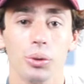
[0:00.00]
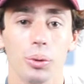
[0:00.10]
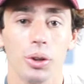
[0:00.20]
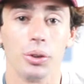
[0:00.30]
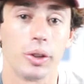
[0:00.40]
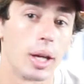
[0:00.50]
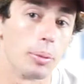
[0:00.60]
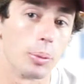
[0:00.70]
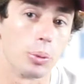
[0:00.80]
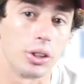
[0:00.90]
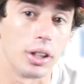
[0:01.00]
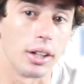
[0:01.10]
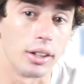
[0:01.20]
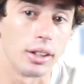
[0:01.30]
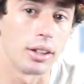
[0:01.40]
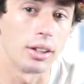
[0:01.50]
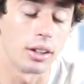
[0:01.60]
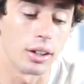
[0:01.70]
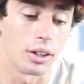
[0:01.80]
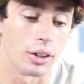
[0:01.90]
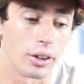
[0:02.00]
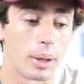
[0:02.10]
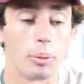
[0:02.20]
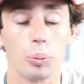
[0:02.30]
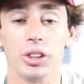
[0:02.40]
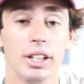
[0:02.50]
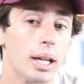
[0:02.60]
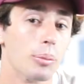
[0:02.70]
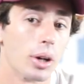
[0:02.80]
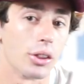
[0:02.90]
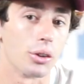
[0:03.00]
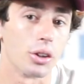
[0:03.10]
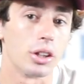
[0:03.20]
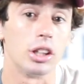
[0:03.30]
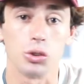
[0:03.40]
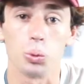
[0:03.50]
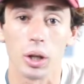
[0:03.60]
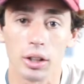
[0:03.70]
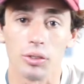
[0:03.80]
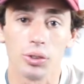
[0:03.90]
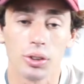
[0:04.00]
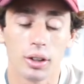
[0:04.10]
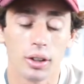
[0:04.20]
the one who came up with the idea, or came up with the name rather, Eastwaves.